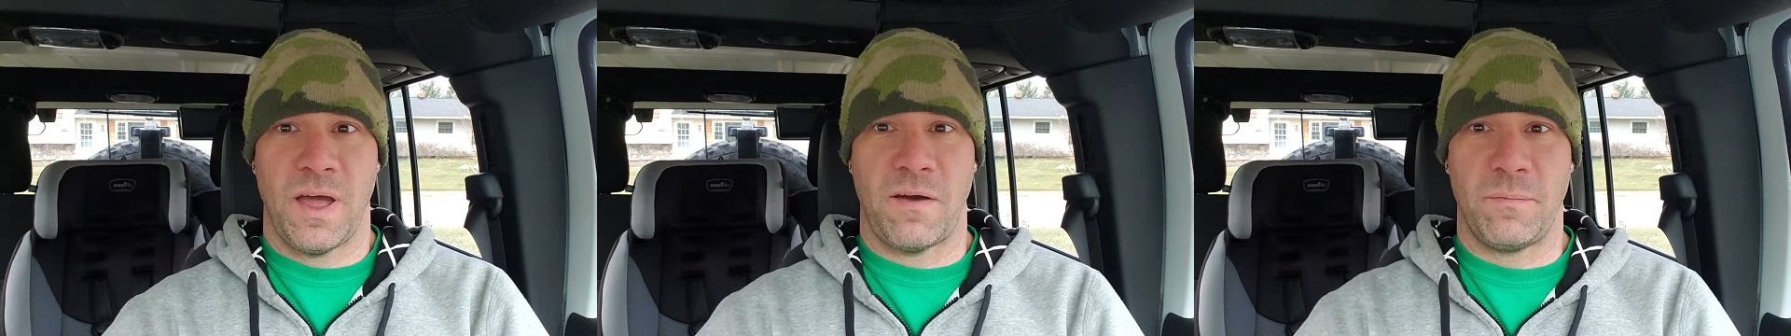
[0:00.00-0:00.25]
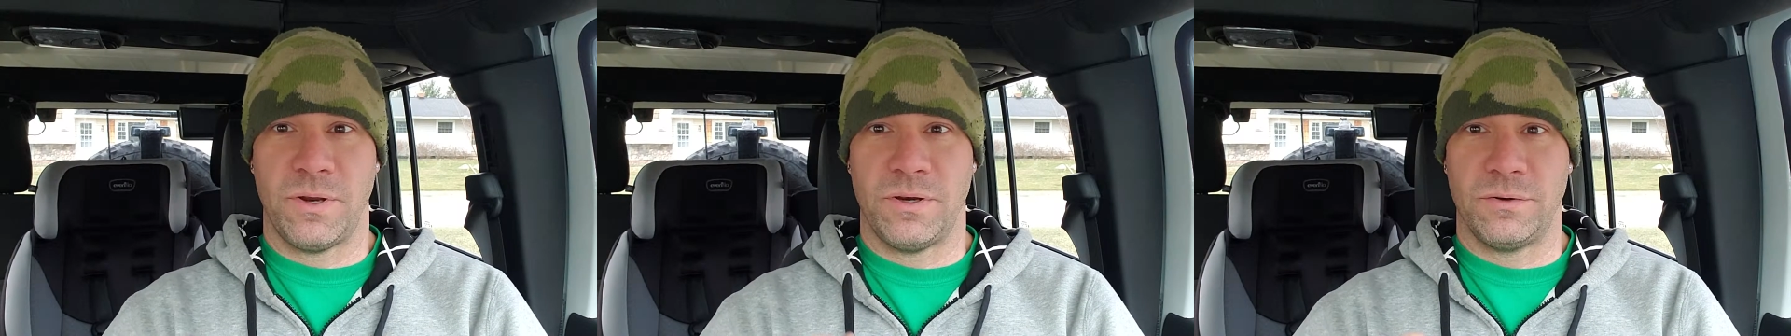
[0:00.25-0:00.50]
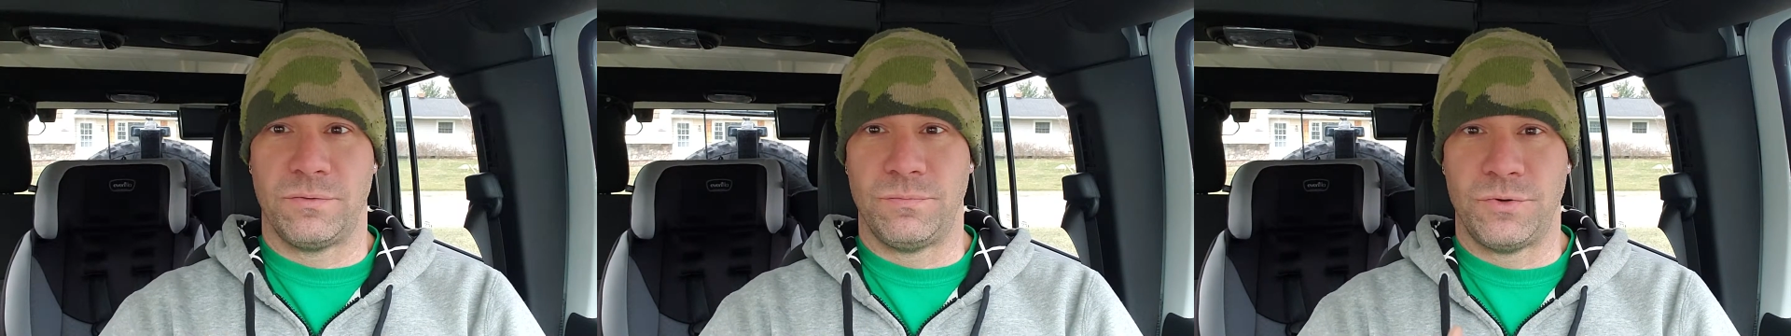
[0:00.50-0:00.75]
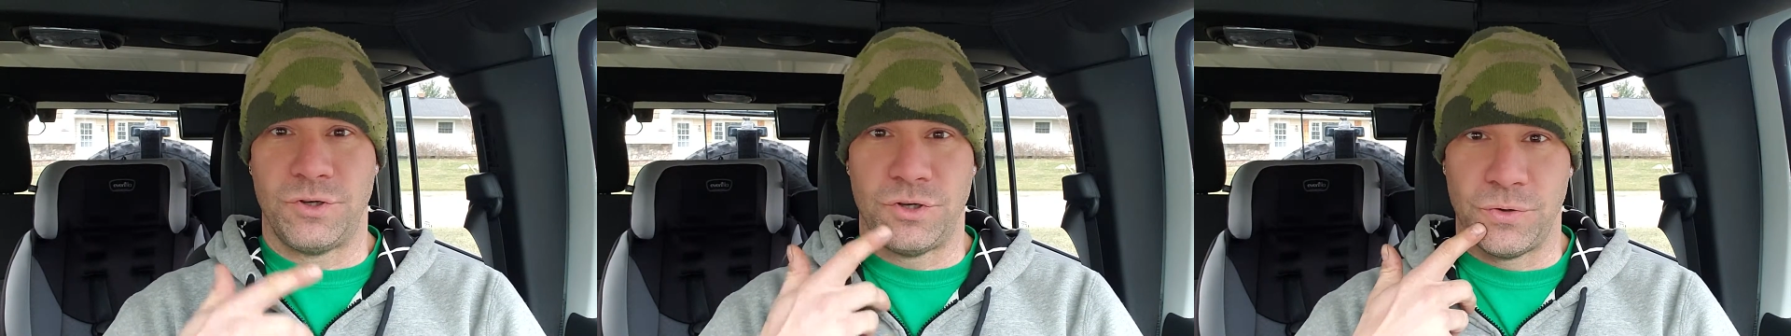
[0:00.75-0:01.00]
I've been
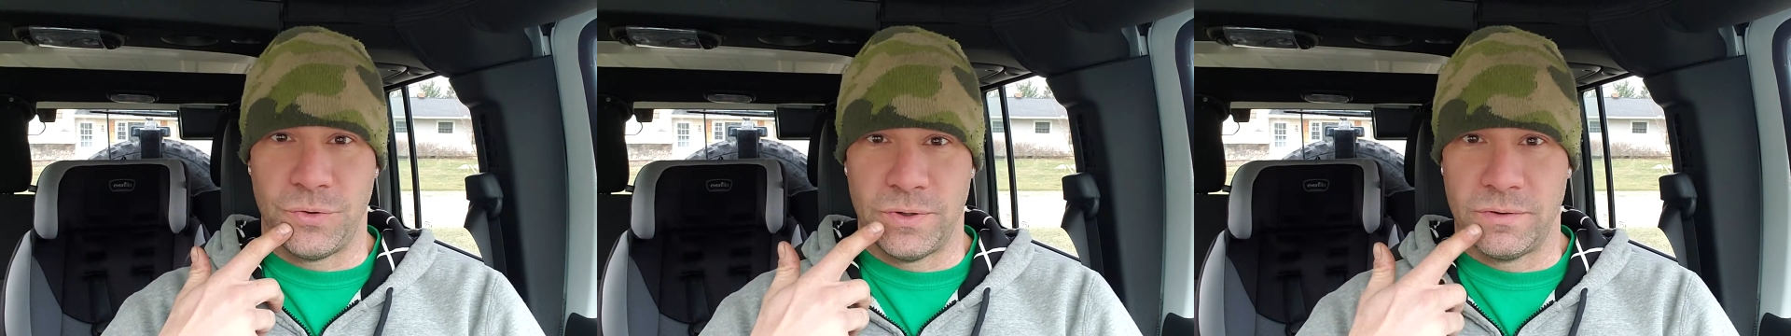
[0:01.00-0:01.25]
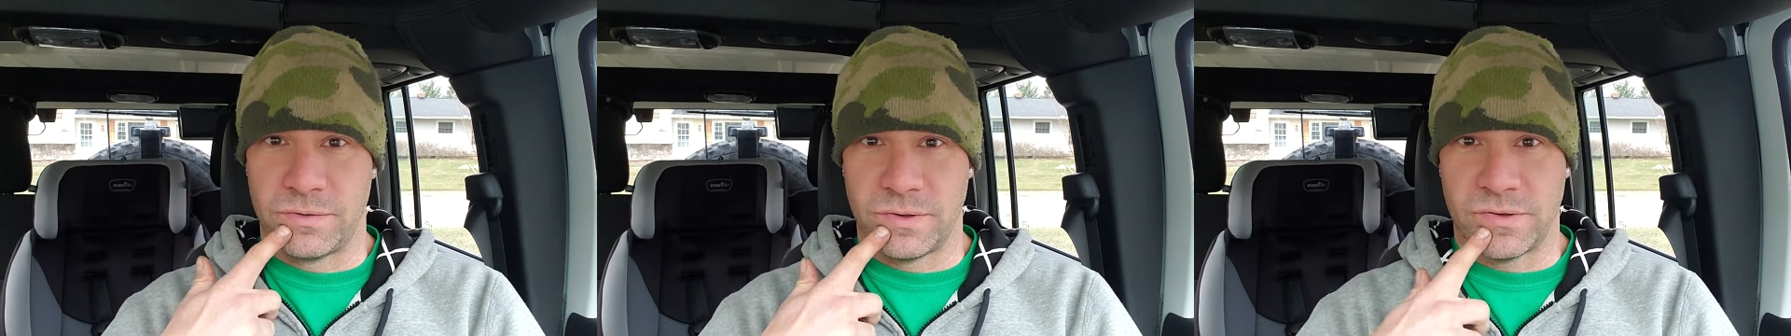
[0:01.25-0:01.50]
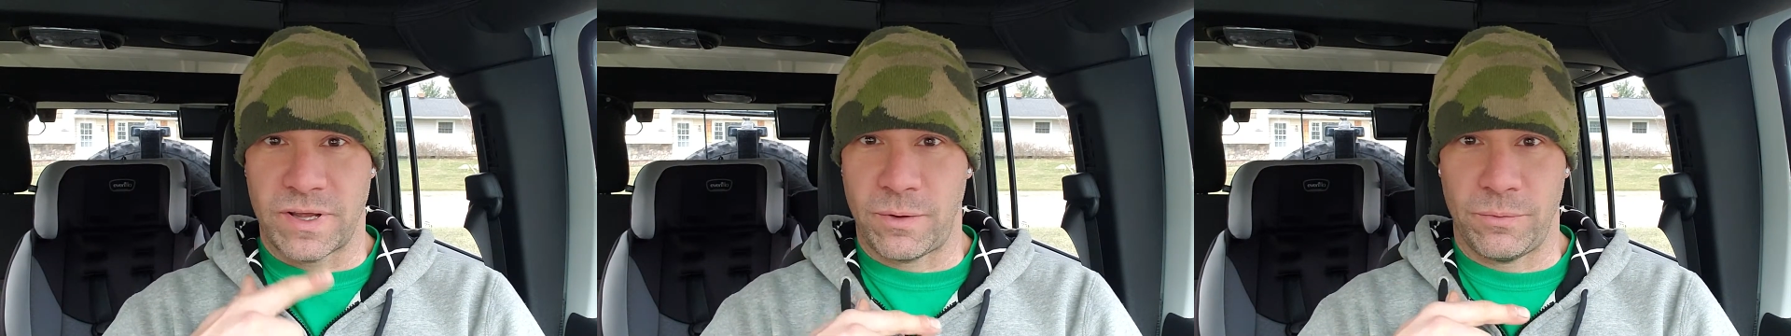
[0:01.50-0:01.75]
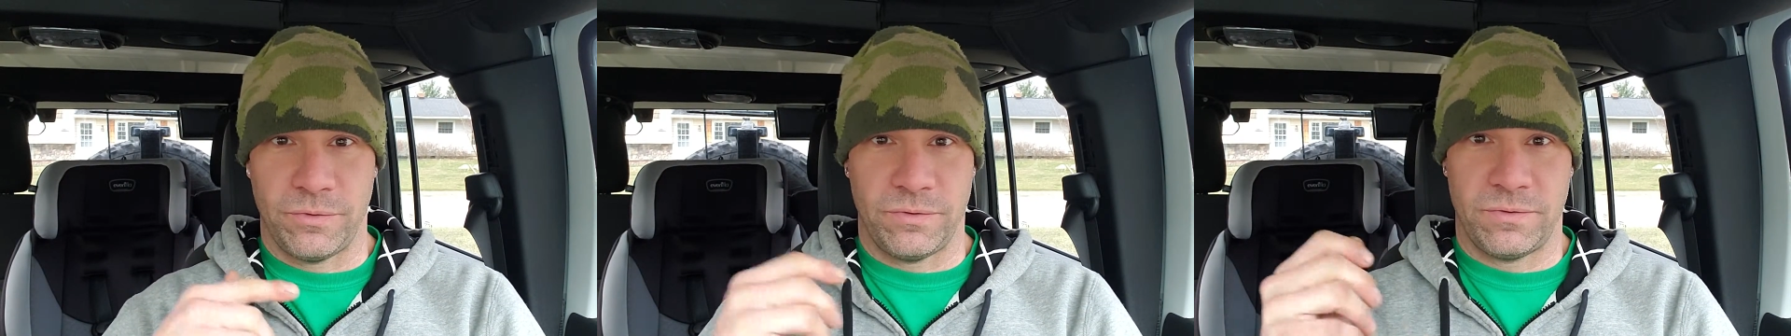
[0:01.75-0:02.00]
chewing since I
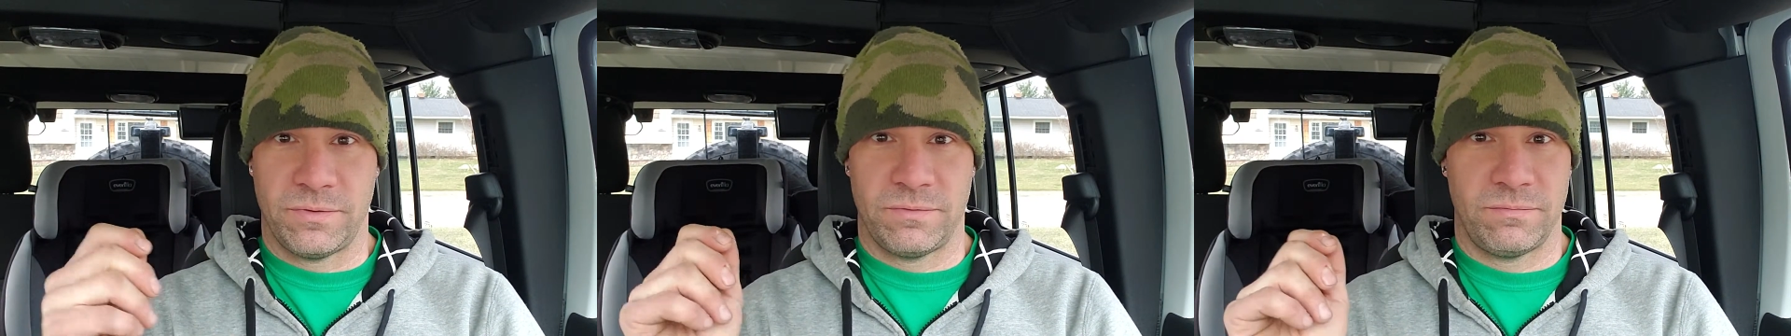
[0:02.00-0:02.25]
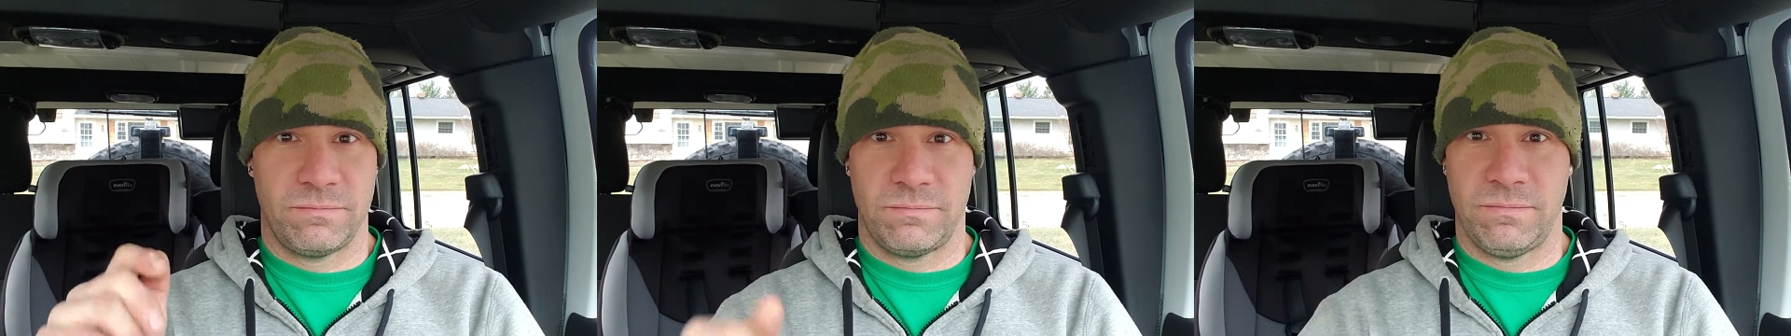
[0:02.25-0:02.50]
was